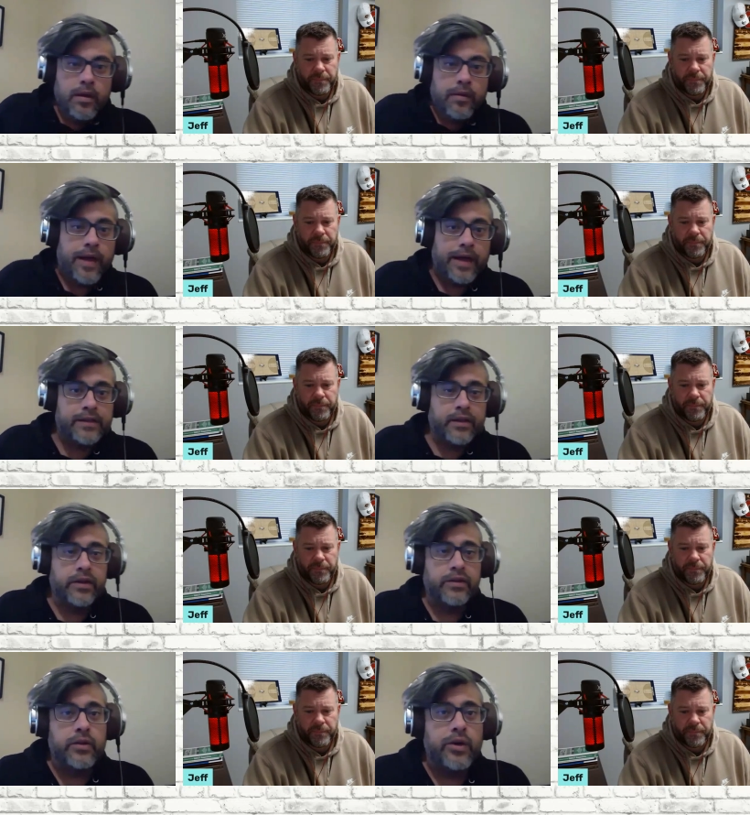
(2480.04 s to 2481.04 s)
Speaker 1: That's going
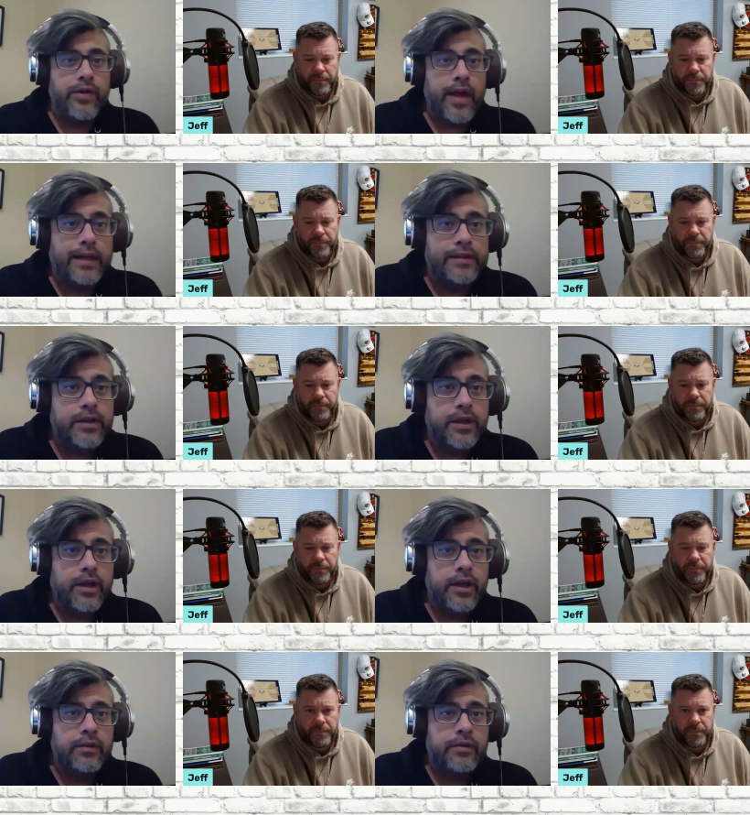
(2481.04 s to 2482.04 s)
to do it. That's
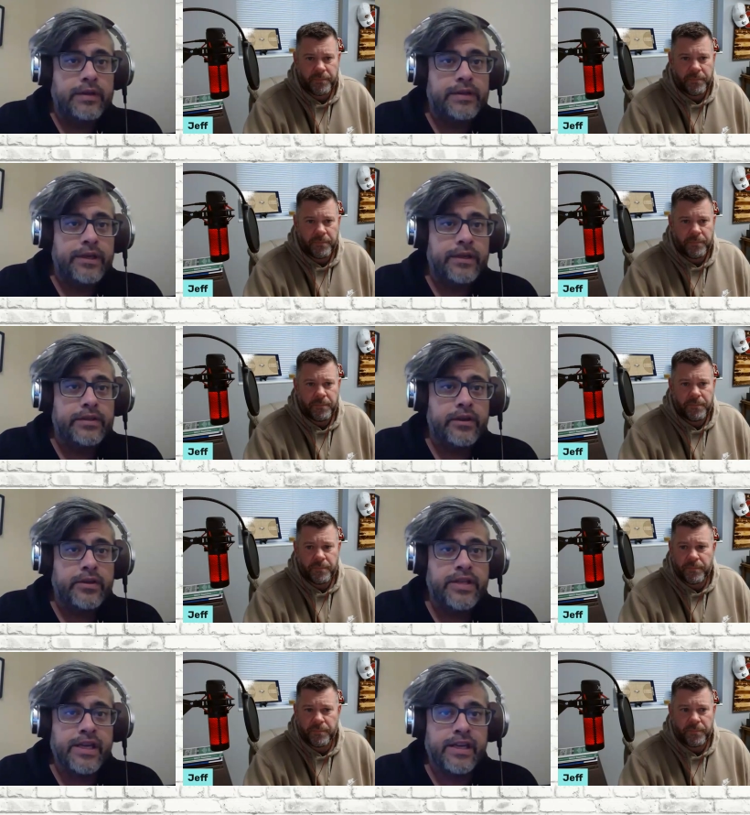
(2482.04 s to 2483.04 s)
uh, that's Aries
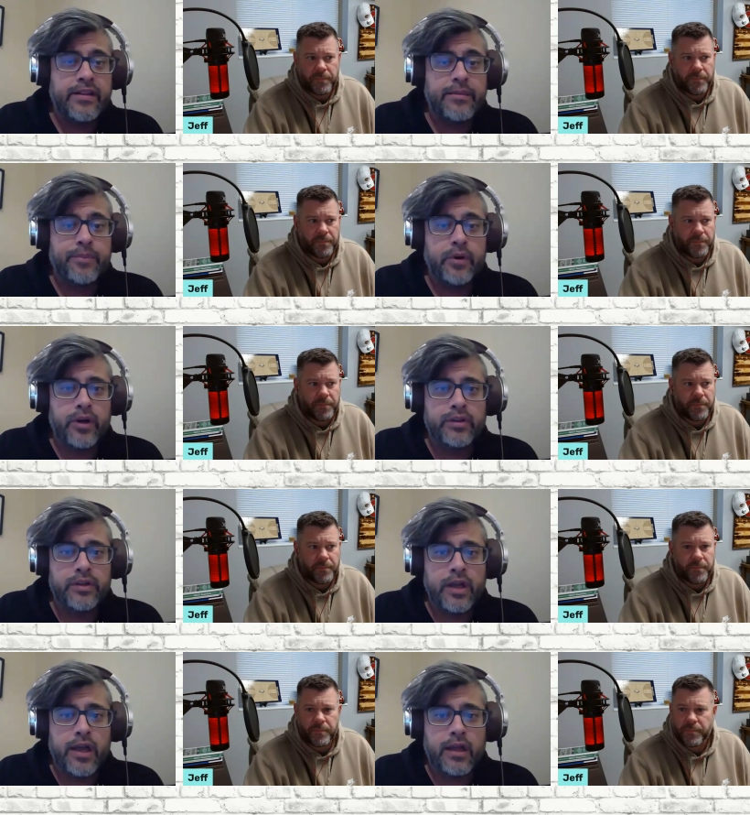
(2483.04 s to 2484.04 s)
thirteen in the books.
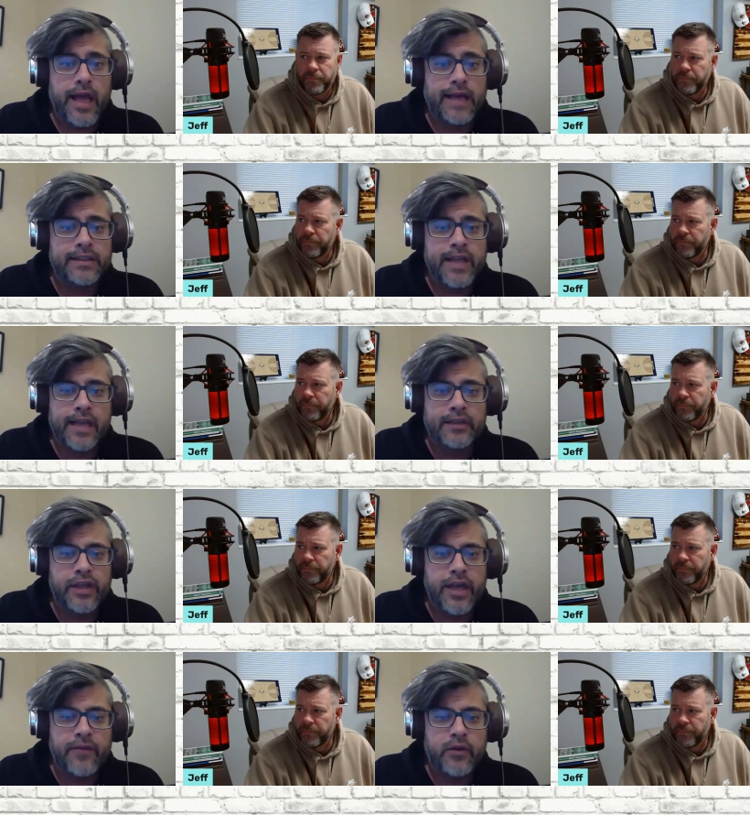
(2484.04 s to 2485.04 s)
Uh, last take,
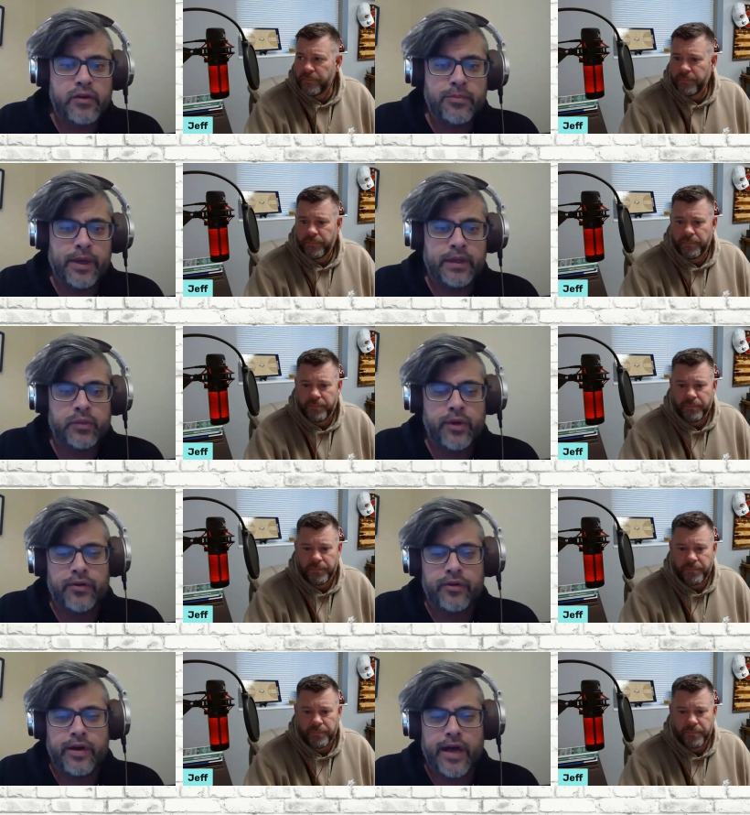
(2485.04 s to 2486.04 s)
Jeff. Who's your biggest winner
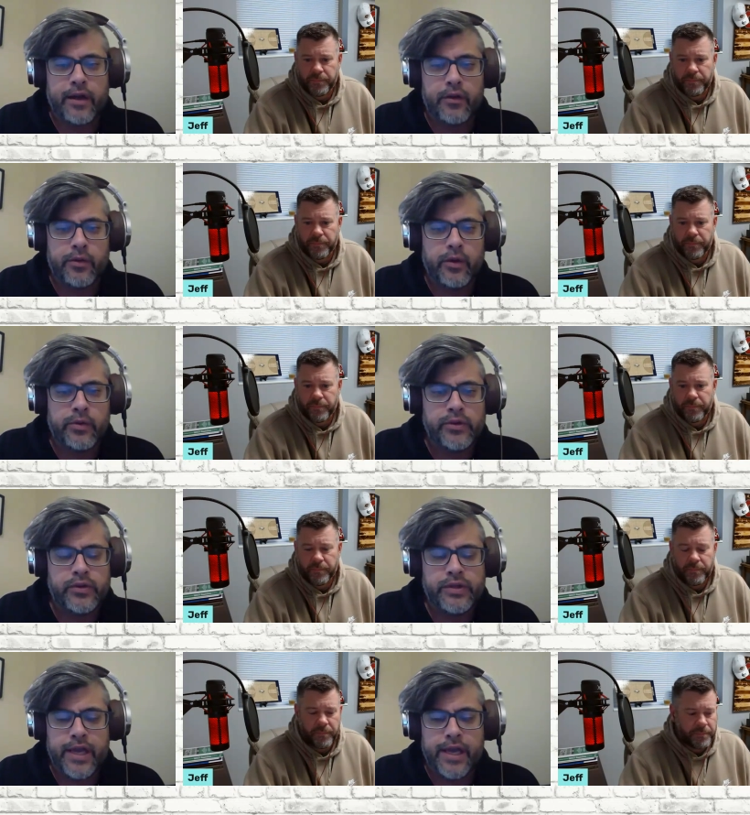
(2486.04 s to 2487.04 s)
of the night? Who who would
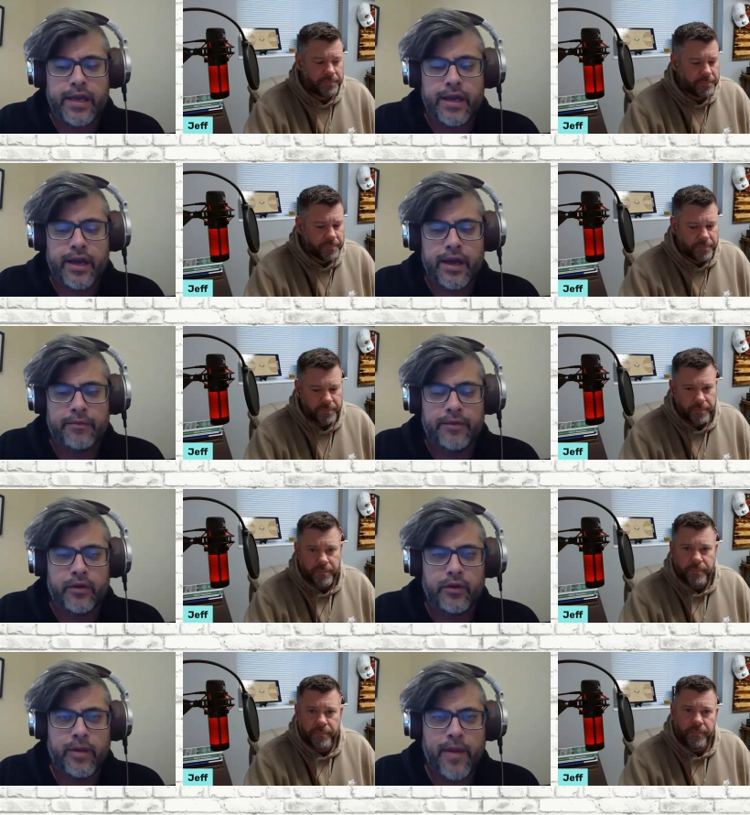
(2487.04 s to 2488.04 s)
you see? Uh, you
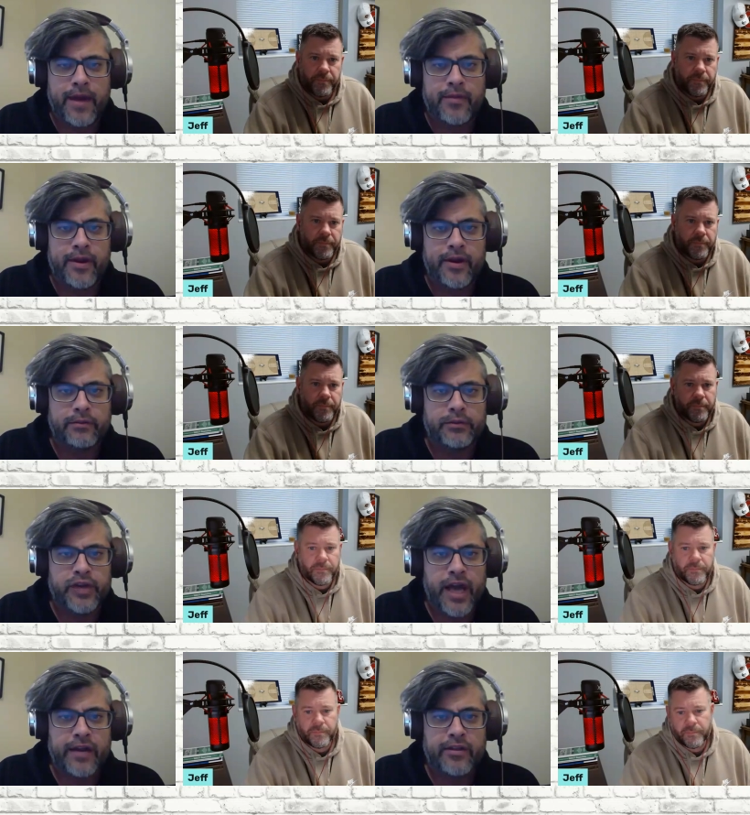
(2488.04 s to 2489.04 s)
know, come out of there
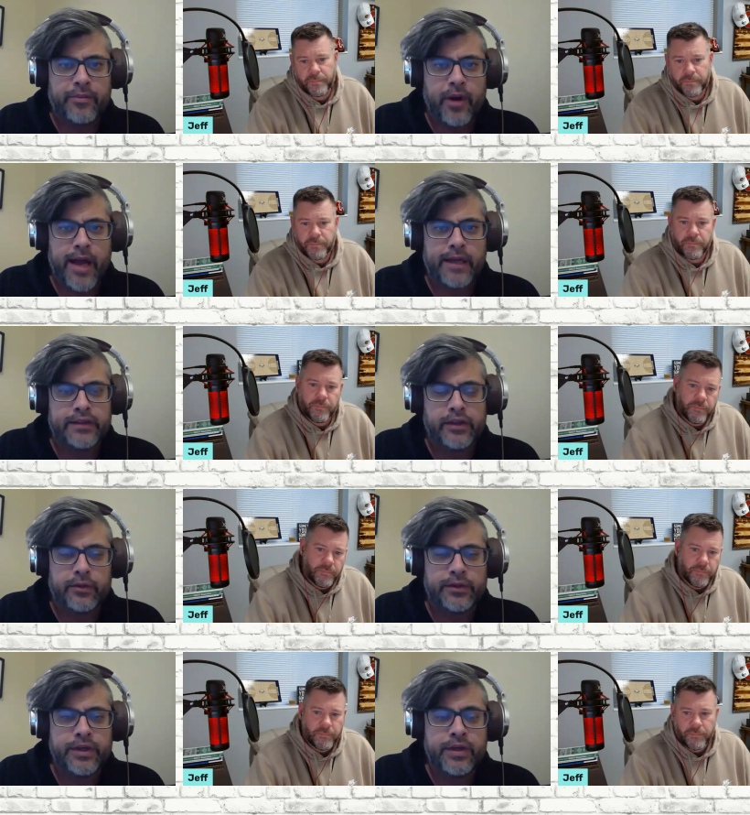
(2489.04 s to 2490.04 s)
shining the brightest.
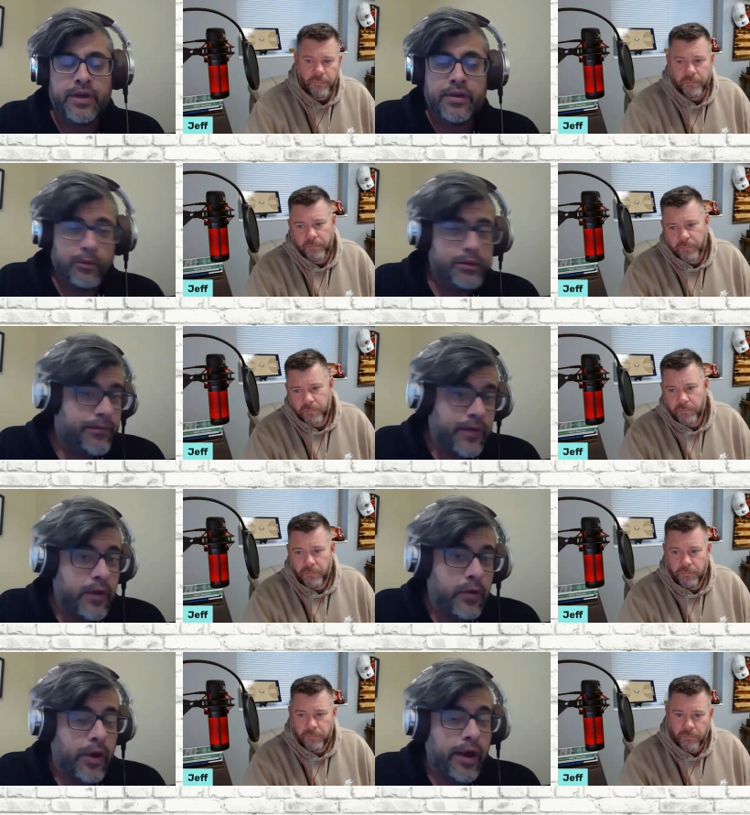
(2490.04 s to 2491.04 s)
There was there was a
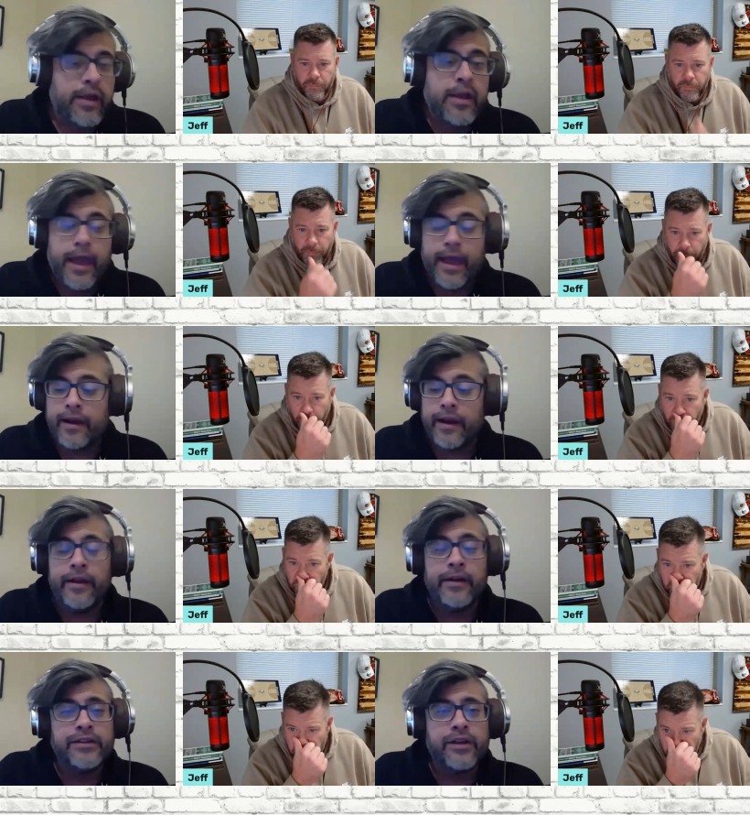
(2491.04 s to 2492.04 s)
few, and, eh, and,
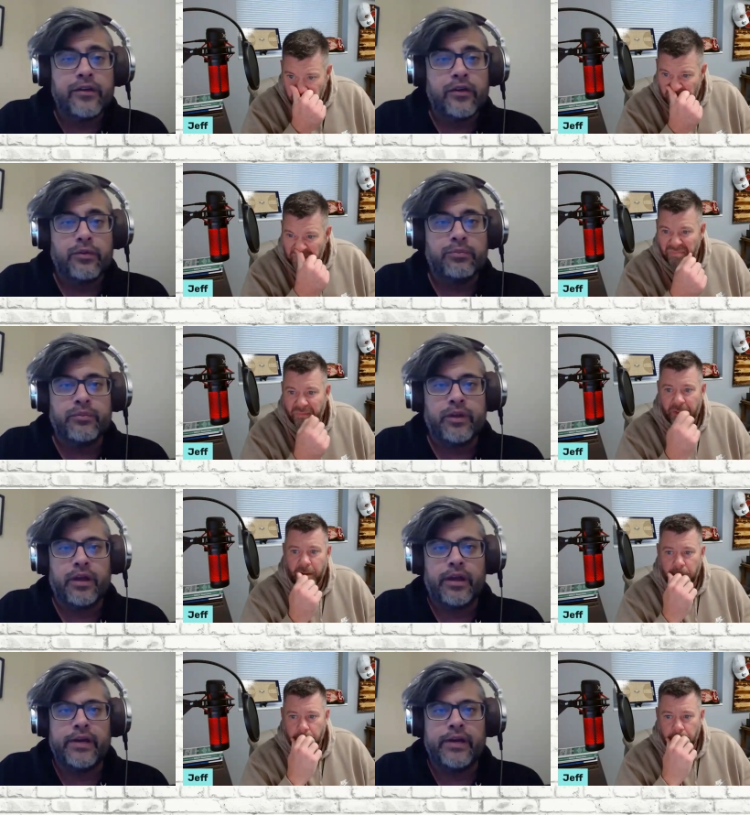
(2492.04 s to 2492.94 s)
and here's a little you know,